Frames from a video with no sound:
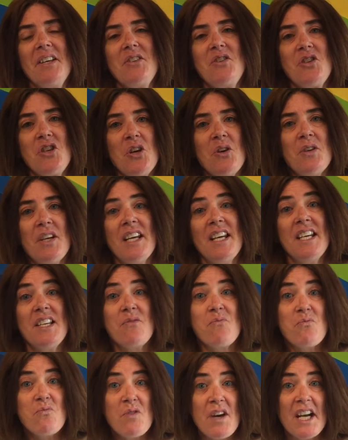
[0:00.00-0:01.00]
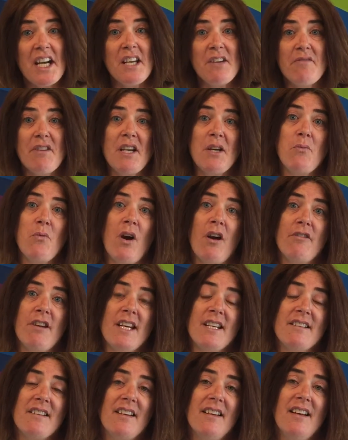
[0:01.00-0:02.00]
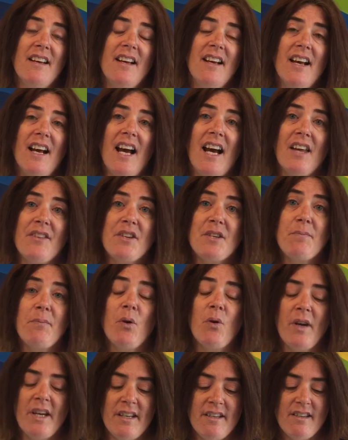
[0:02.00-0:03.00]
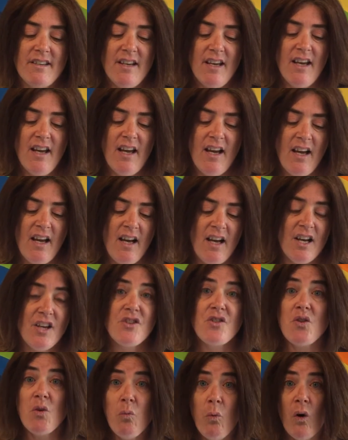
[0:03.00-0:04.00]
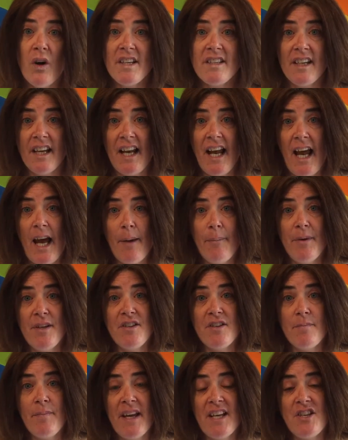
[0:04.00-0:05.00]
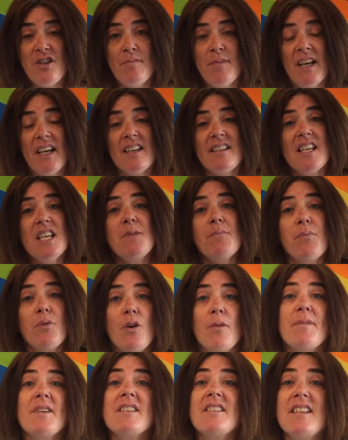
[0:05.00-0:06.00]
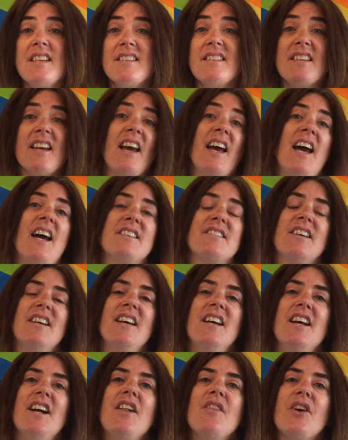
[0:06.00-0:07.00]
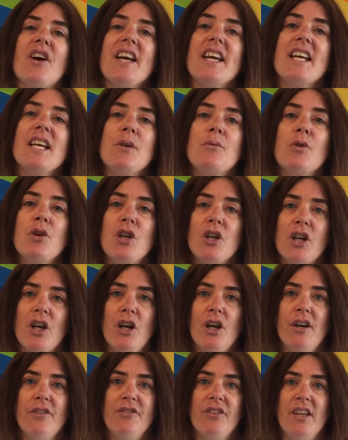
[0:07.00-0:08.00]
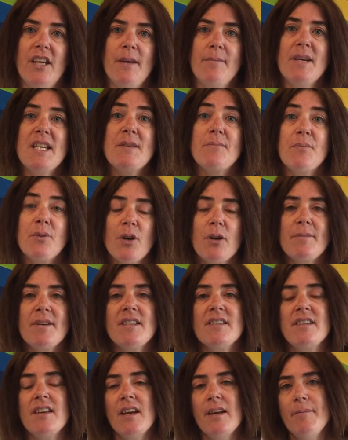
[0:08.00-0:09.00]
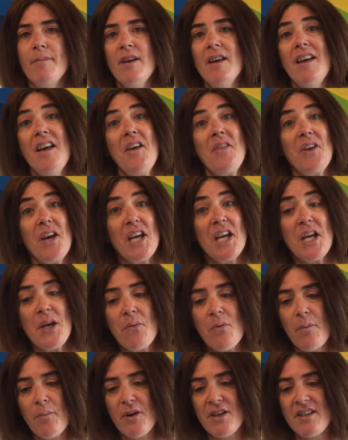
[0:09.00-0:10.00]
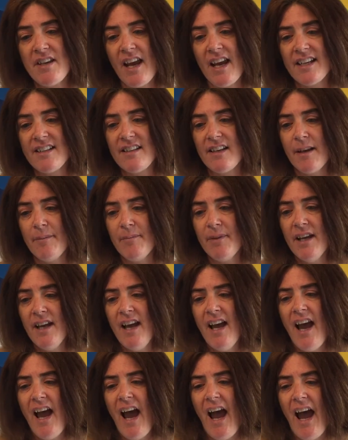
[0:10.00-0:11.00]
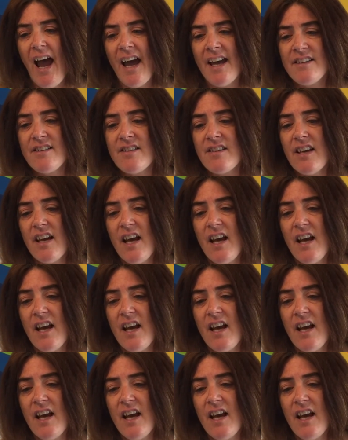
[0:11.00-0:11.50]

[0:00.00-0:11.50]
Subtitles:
Judah is really, really worried at this point as to what is going to happen to Benjamin, because he's promised his dad that he will look after him. He's promised him that he will protect him. And